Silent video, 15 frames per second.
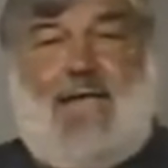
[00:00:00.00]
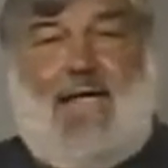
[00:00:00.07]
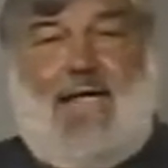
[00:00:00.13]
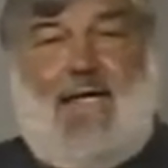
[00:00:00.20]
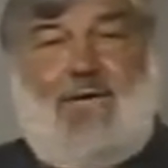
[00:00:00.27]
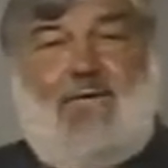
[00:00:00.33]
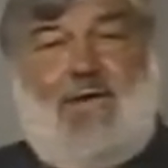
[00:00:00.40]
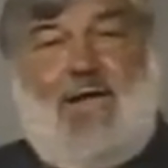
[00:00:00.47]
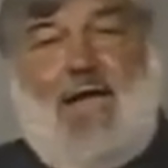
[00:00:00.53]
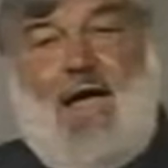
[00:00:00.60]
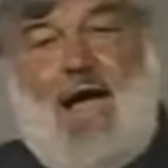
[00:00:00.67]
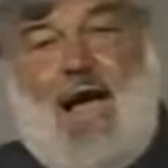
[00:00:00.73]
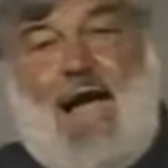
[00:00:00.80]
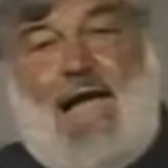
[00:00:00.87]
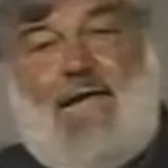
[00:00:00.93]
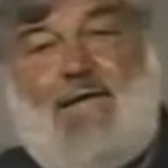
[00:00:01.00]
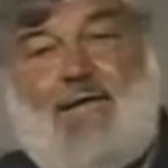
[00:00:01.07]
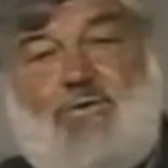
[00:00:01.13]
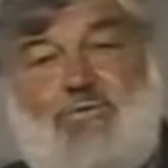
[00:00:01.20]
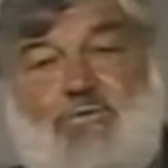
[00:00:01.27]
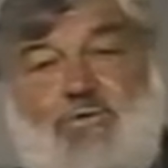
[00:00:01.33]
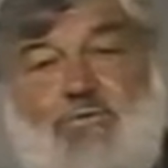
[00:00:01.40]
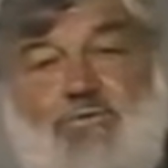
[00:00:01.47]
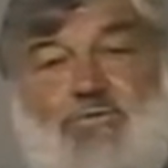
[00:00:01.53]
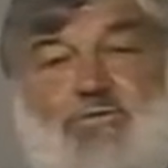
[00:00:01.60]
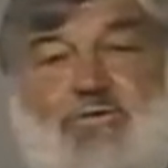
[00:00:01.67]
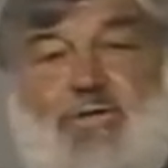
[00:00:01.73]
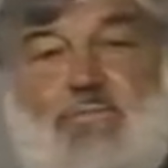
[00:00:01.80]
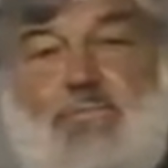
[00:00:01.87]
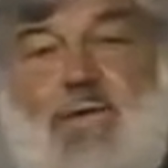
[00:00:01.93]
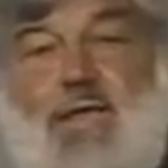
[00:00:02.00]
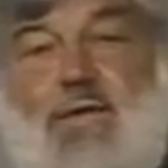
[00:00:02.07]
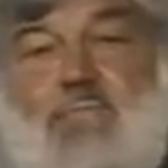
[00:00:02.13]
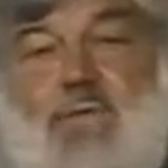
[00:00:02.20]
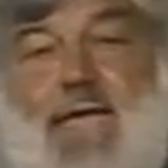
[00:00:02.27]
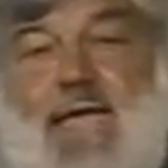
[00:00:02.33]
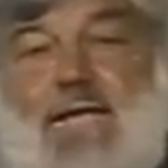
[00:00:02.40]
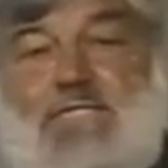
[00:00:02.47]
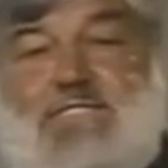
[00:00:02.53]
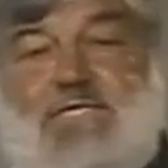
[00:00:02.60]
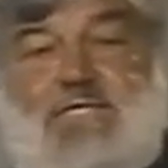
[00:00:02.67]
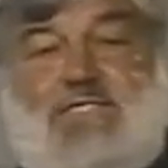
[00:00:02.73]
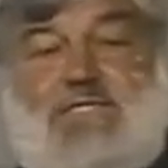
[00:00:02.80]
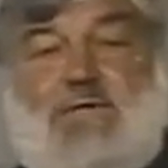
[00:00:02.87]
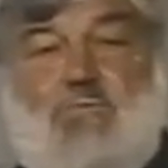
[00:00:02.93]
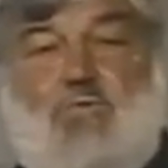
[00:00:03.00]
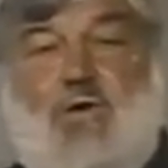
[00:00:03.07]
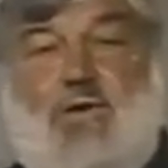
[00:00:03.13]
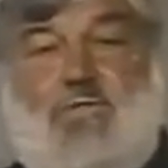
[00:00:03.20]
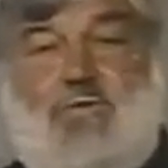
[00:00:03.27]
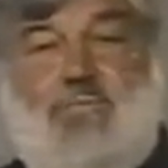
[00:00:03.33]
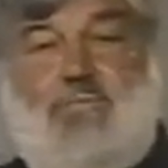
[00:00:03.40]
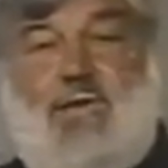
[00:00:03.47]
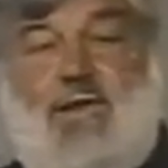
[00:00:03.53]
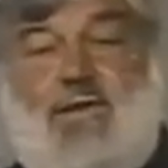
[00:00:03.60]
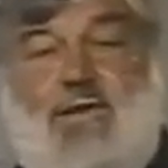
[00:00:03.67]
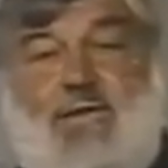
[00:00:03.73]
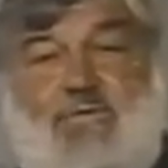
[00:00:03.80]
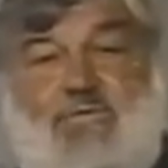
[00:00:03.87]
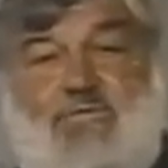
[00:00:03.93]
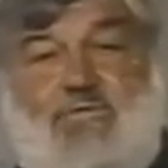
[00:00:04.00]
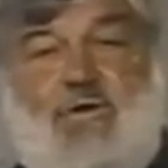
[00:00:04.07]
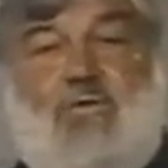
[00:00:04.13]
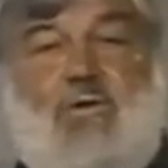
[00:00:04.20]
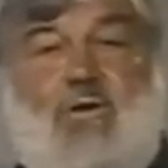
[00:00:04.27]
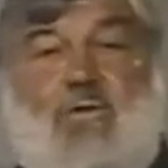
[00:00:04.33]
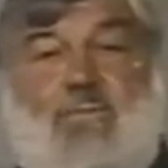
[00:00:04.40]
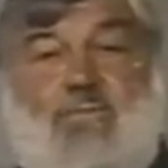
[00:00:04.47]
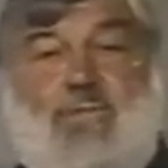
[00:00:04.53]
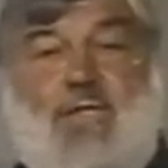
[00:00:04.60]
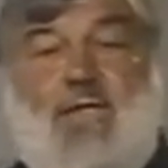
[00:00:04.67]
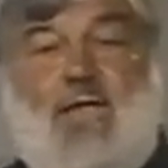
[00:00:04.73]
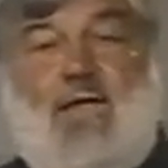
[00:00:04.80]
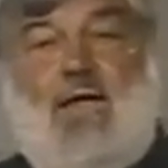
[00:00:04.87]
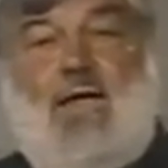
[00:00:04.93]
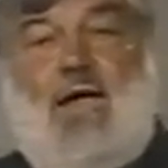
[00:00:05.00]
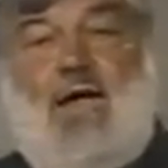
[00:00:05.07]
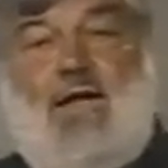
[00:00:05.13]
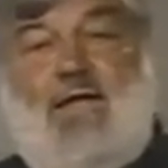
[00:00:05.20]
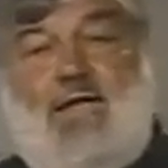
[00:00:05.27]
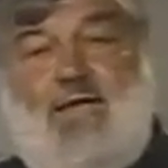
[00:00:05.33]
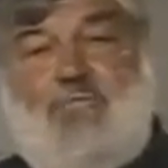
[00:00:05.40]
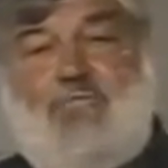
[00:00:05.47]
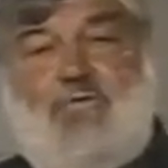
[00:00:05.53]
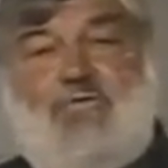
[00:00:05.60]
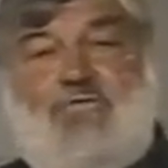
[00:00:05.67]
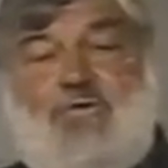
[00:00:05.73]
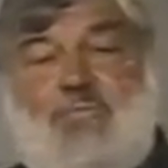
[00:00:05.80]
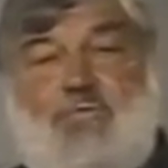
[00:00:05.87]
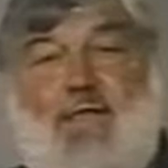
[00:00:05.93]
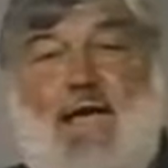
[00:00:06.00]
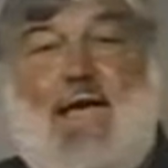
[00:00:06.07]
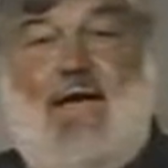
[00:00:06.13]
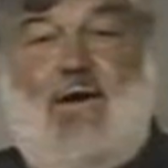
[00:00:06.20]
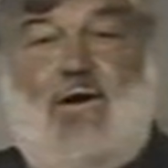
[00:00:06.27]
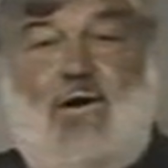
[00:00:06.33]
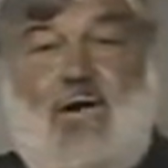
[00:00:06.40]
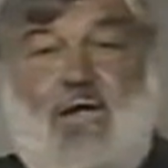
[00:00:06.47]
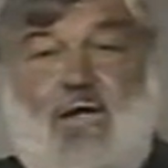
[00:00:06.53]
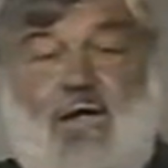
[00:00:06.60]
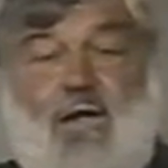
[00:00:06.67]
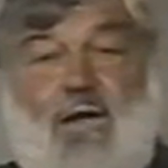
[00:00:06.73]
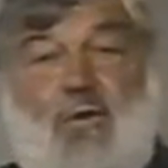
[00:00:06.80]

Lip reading: on hand, I could use the min-max system where the min is 0. If the supplier